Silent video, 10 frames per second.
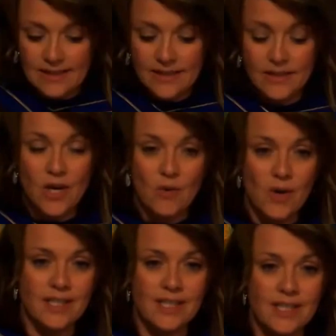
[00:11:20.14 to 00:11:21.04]
No
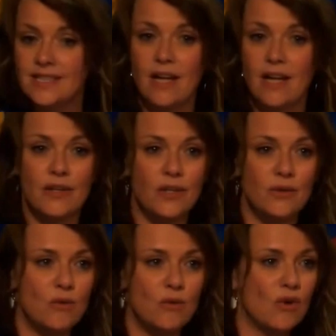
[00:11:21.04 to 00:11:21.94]
one can tell
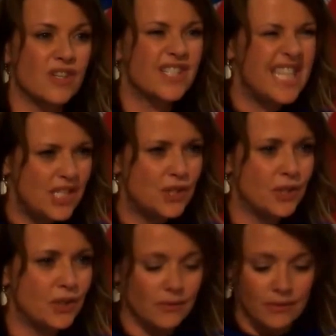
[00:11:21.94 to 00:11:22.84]
you or
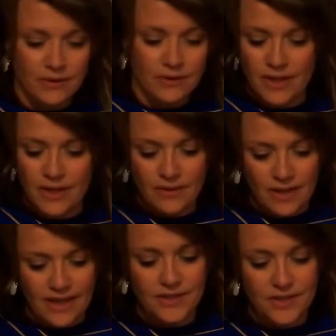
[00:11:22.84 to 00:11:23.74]
teach you what your
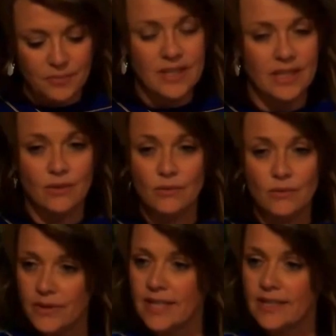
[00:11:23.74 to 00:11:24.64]
life should be. You
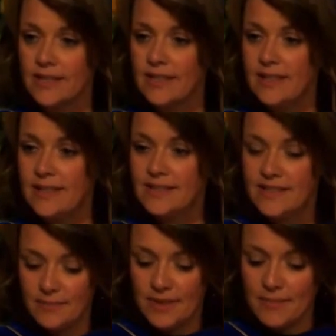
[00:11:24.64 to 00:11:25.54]
learn it
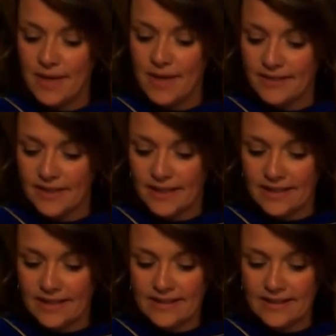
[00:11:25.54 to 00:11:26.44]
simply by living.
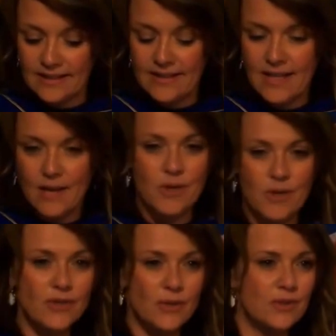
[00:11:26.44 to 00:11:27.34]
And we're
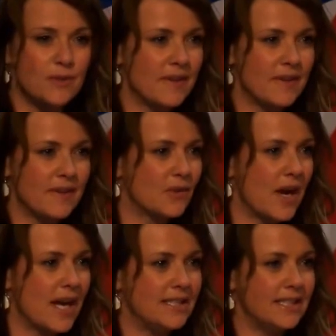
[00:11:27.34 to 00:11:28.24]
all told about this
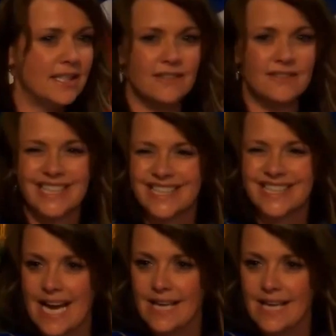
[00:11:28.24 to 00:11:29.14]
great ideal of
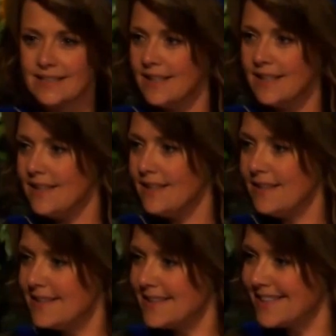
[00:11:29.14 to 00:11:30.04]
success.
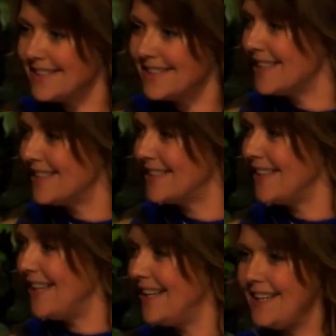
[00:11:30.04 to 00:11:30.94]
Success.
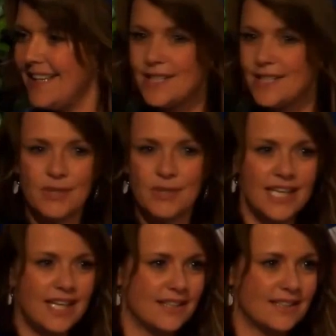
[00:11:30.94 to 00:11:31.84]
It's
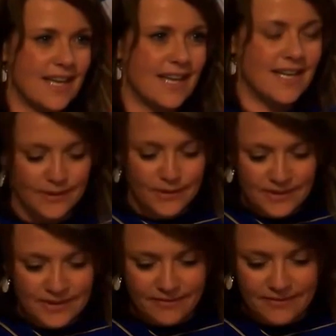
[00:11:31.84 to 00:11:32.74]
ridiculous and
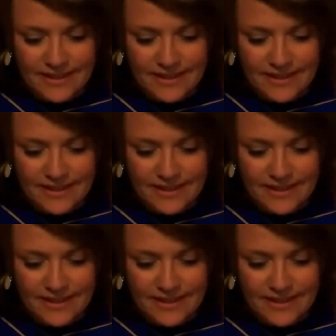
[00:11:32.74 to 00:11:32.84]
elusive.